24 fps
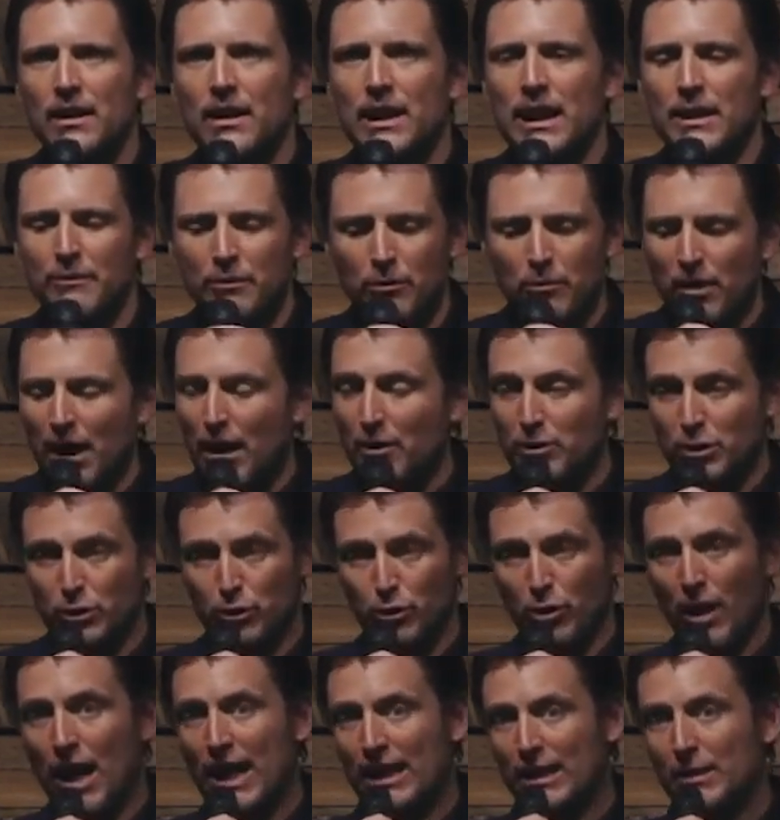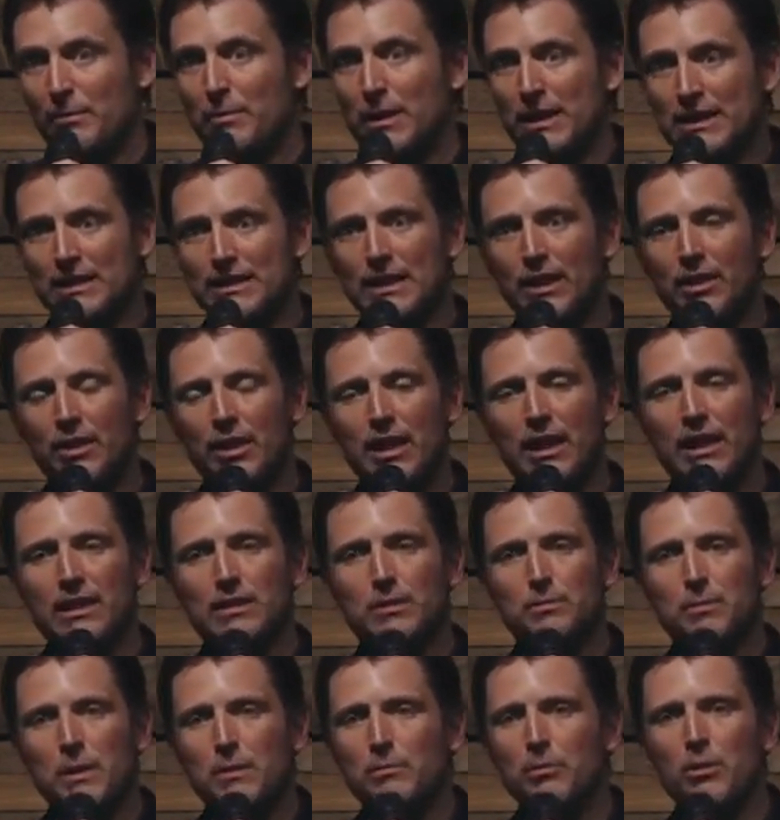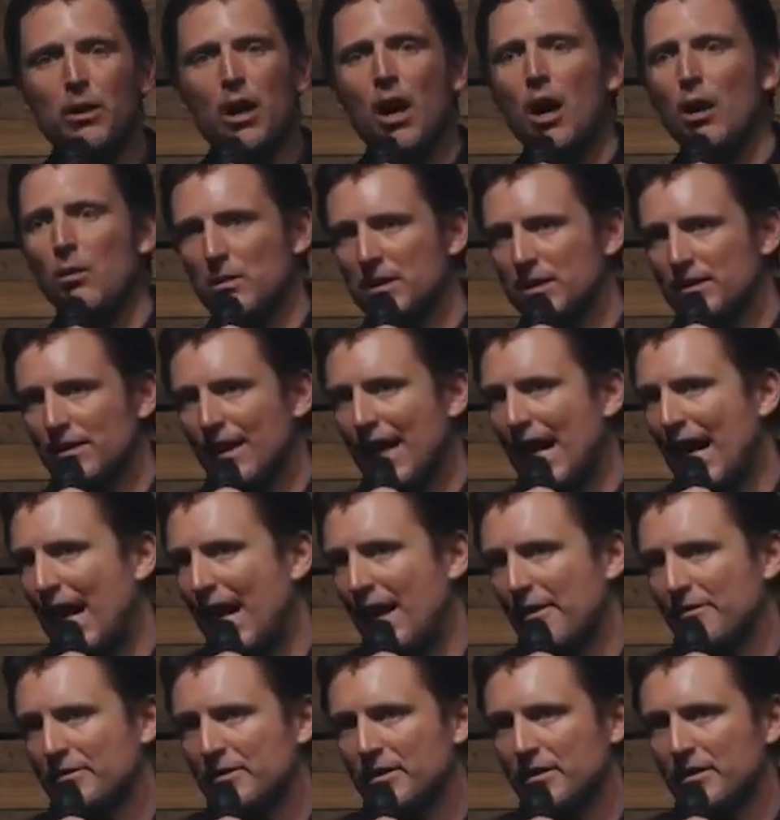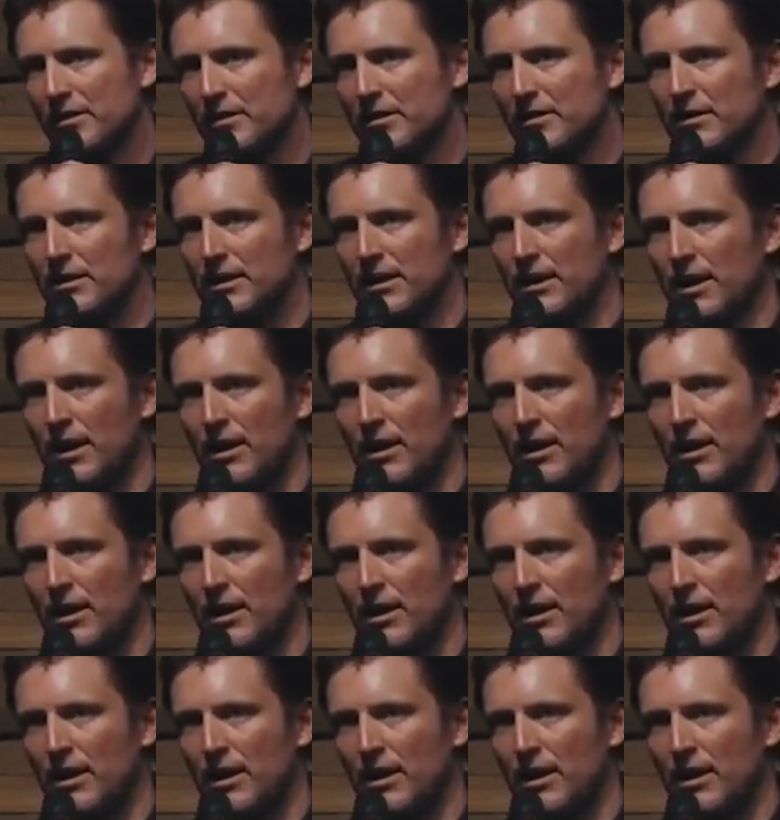even when I was trying to be serious, people always laughed, you